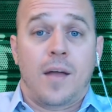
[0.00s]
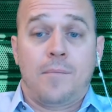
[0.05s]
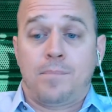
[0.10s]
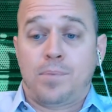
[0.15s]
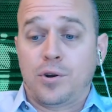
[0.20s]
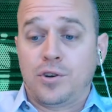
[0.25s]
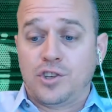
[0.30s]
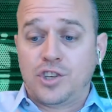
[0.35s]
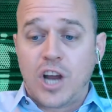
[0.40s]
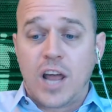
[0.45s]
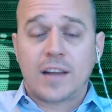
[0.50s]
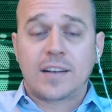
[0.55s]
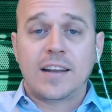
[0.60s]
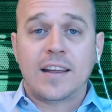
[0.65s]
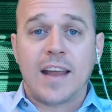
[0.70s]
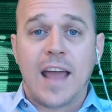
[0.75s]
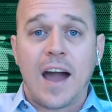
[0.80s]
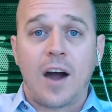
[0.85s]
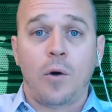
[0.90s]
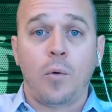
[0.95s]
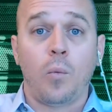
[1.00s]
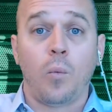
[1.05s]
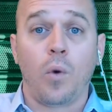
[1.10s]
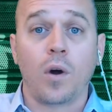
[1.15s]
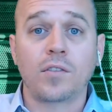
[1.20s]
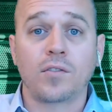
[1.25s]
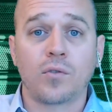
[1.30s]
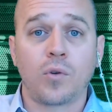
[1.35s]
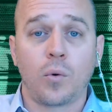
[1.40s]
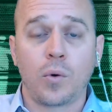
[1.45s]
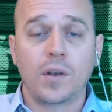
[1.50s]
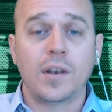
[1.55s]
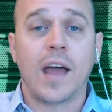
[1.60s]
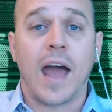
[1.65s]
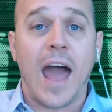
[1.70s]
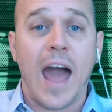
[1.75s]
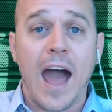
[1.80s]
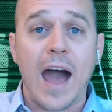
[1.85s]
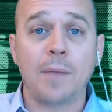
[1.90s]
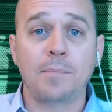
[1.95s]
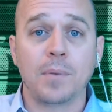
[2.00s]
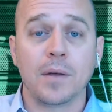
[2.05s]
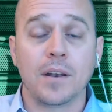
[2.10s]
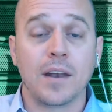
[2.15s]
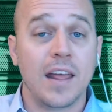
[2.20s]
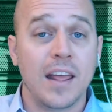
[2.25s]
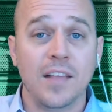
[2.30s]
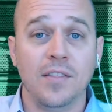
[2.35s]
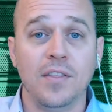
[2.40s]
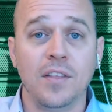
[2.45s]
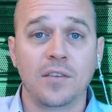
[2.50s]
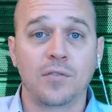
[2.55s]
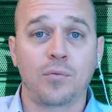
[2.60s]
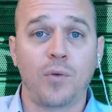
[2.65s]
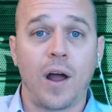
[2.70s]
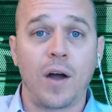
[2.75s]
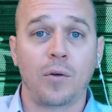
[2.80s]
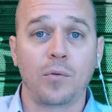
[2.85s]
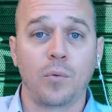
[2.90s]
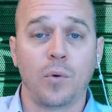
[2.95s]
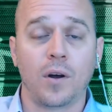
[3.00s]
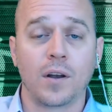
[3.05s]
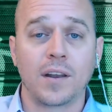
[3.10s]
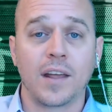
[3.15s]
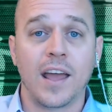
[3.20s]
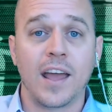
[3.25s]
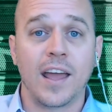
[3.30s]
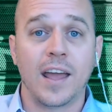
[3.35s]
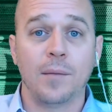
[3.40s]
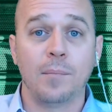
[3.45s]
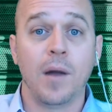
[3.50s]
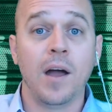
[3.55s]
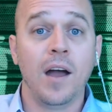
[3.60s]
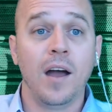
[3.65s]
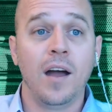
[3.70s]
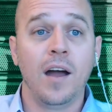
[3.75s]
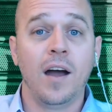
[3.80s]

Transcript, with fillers: projecting out what's going to happen in this round 1 game,